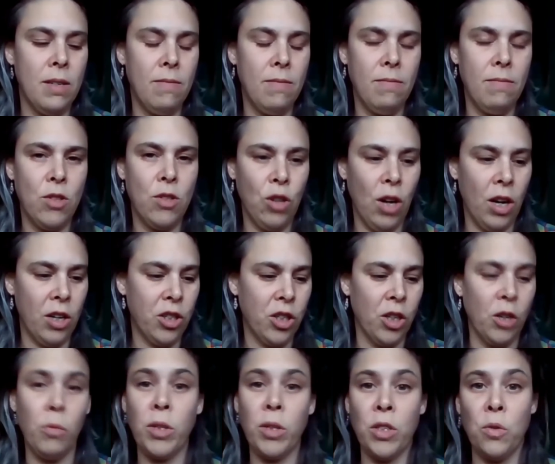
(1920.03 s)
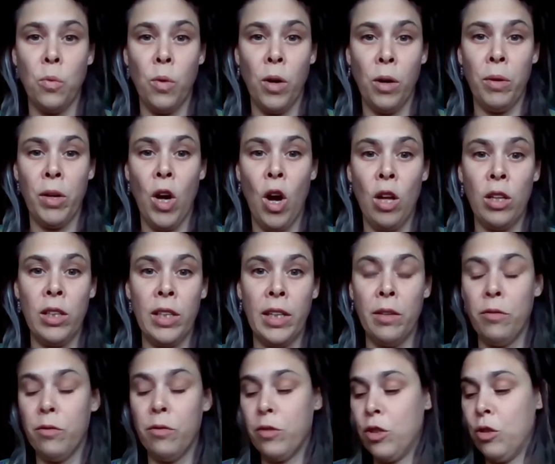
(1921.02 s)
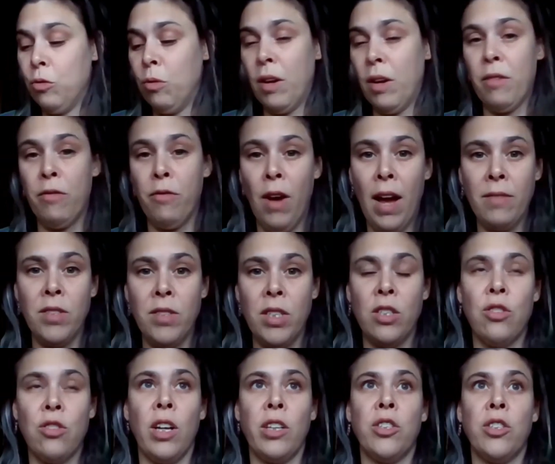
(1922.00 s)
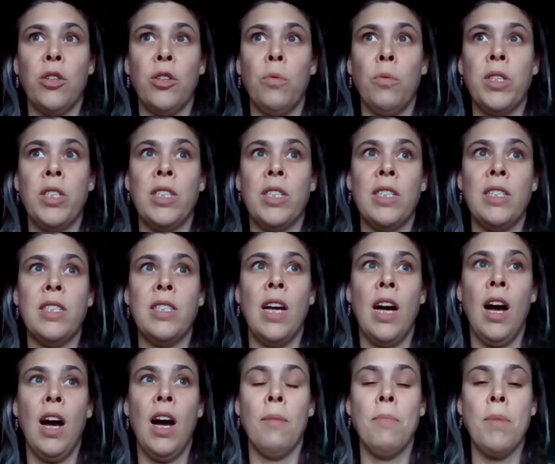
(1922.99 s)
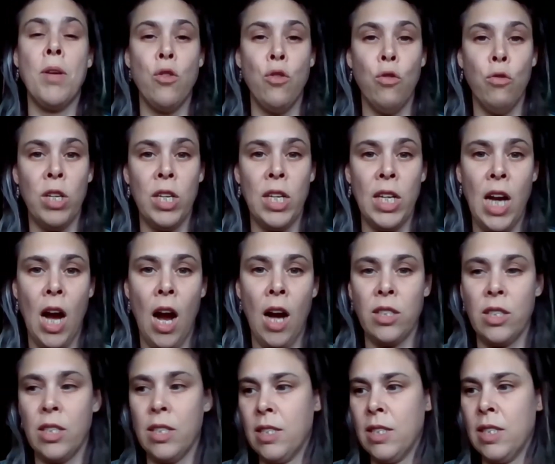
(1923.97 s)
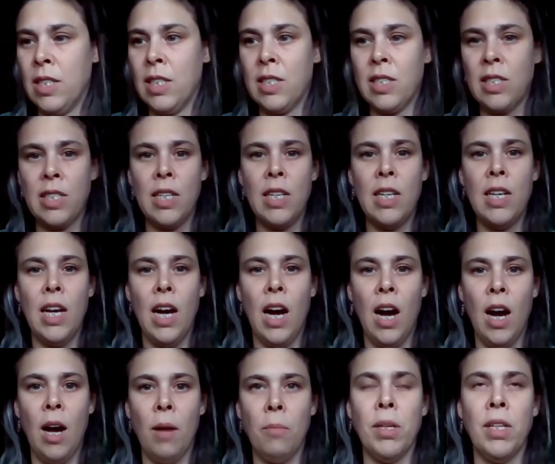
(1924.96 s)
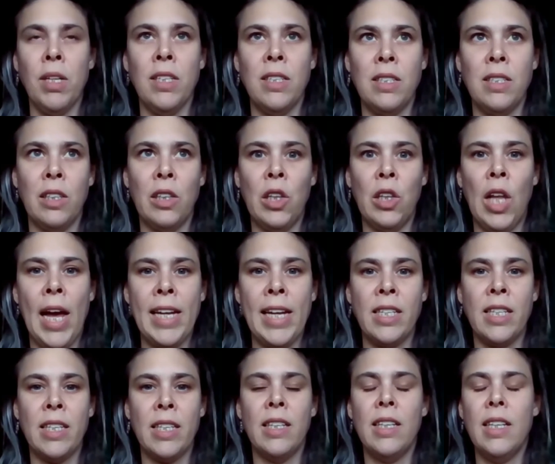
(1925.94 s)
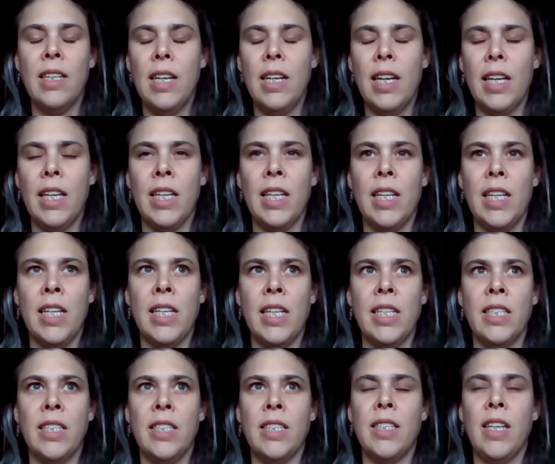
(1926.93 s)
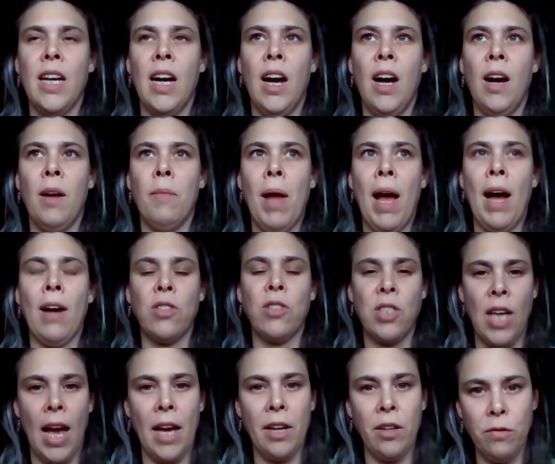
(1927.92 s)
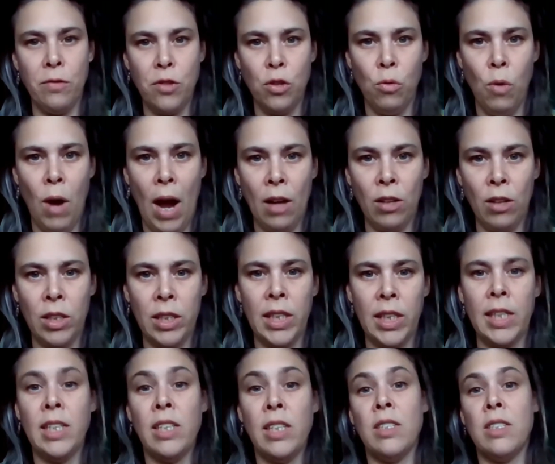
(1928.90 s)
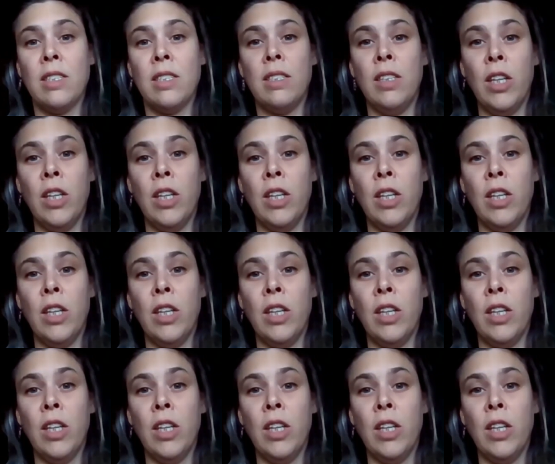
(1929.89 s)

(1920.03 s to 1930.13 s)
structure, which is where we all live, to a 5D structure, which is unity consciousness. It is light. It is outside of duality. It is,